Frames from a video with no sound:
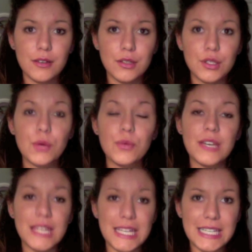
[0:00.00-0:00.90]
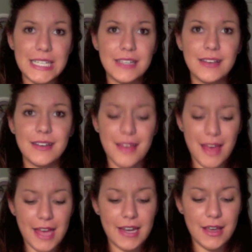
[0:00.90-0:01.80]
you don't need
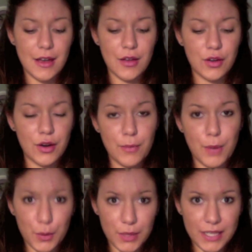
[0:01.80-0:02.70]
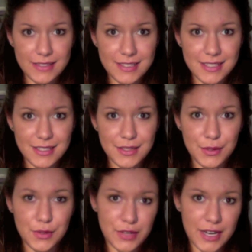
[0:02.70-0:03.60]
any other component
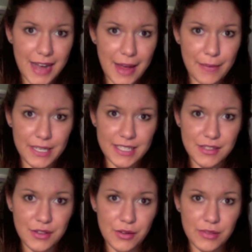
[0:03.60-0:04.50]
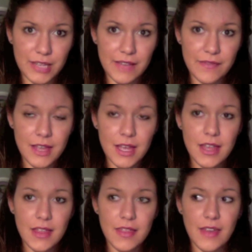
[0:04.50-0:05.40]
to create happiness in your own life,
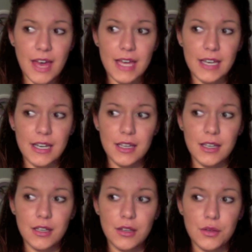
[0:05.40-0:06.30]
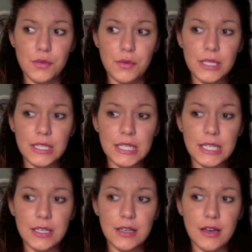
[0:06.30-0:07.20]
that you really